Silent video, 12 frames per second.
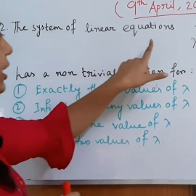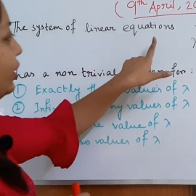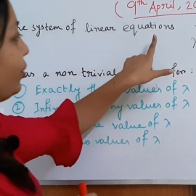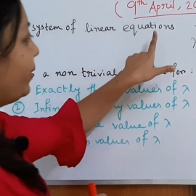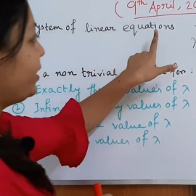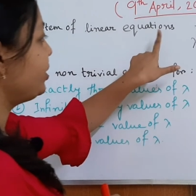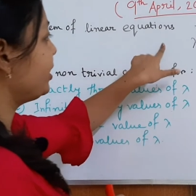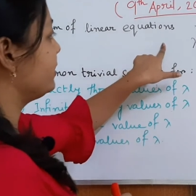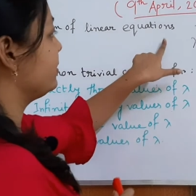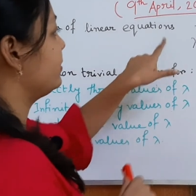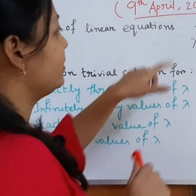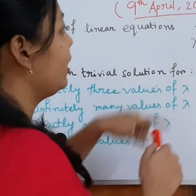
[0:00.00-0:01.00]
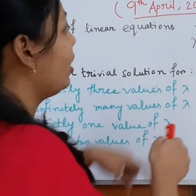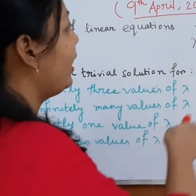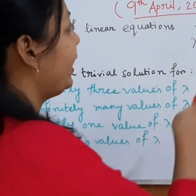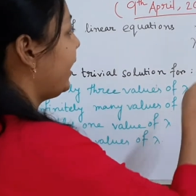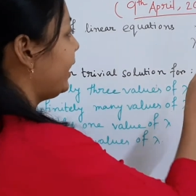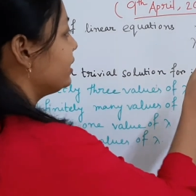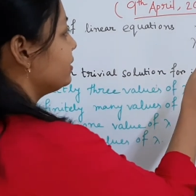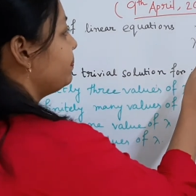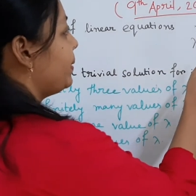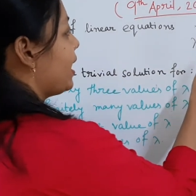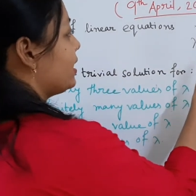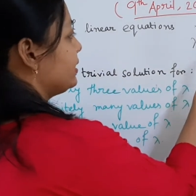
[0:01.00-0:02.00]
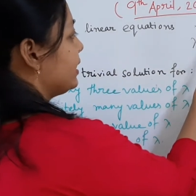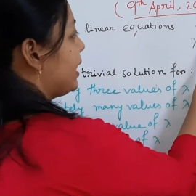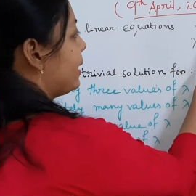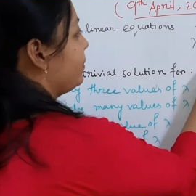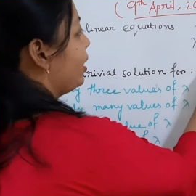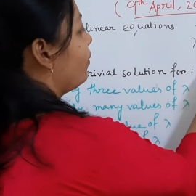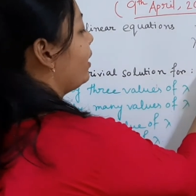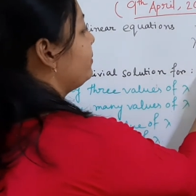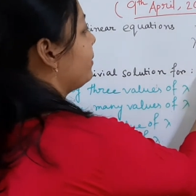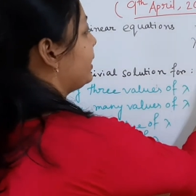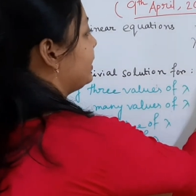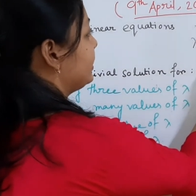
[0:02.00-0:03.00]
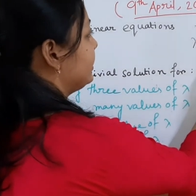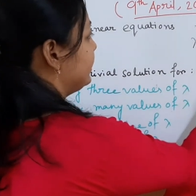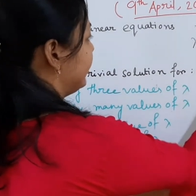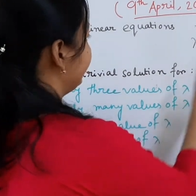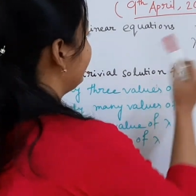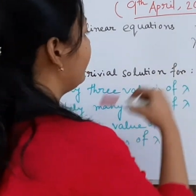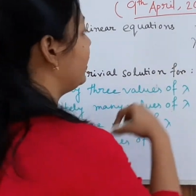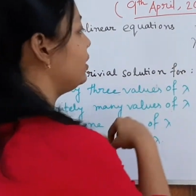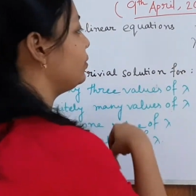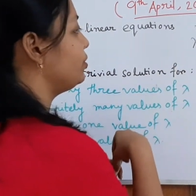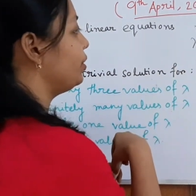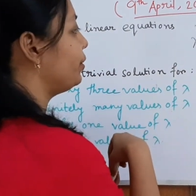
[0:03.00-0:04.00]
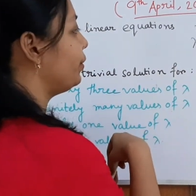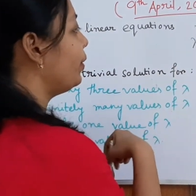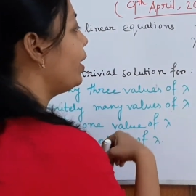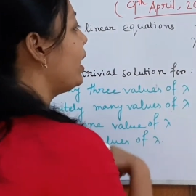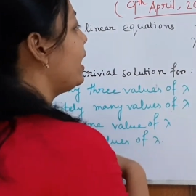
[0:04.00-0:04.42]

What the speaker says: equations x plus lambda y minus z equal to 0,